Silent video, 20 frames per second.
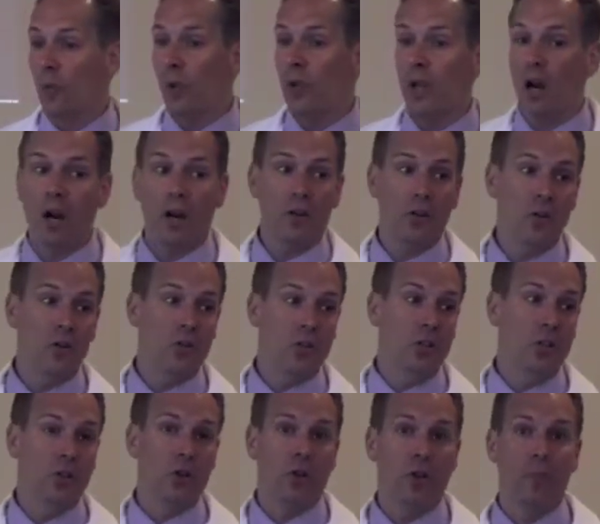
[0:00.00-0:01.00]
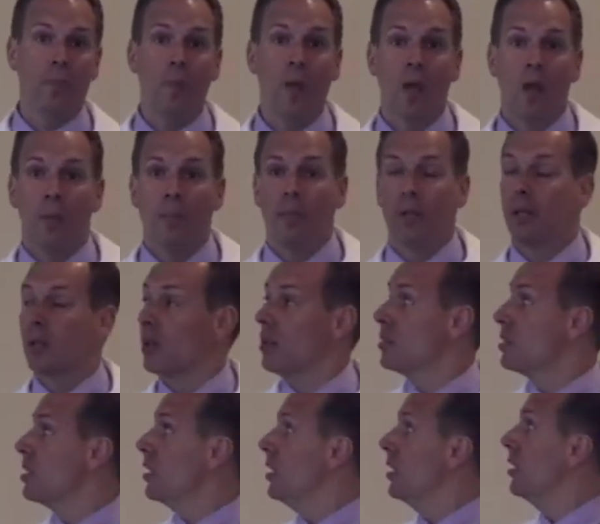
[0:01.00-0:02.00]
we are using urine
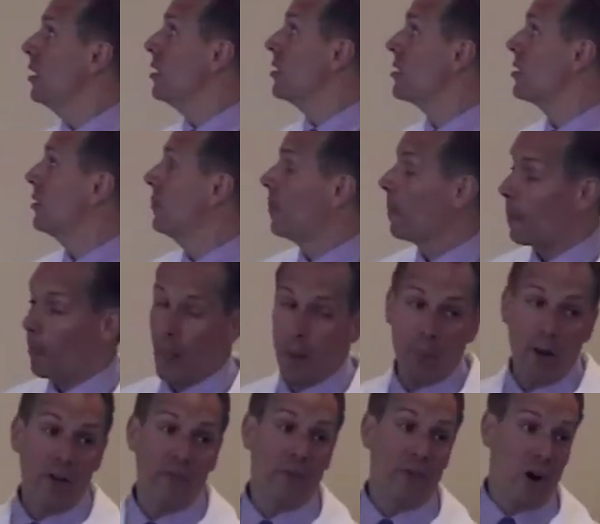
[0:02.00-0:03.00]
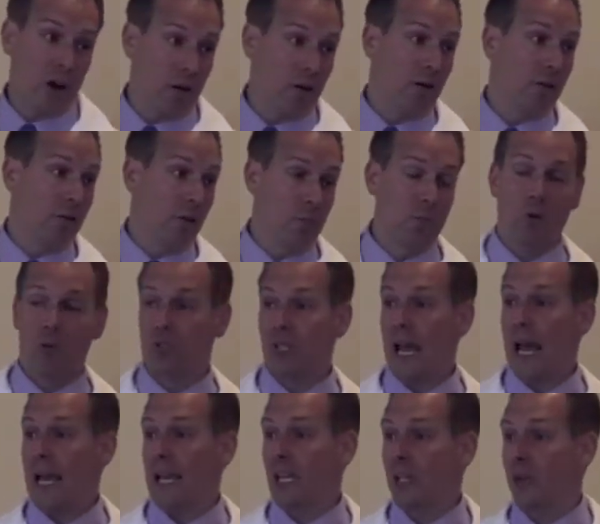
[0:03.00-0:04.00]
because it is by far the most
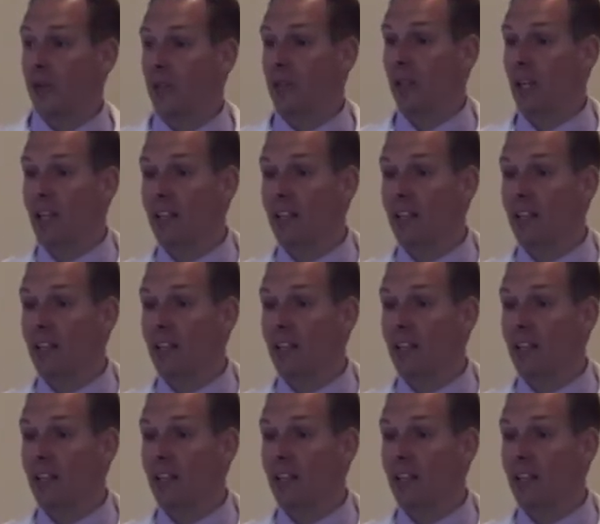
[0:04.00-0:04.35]
accurate.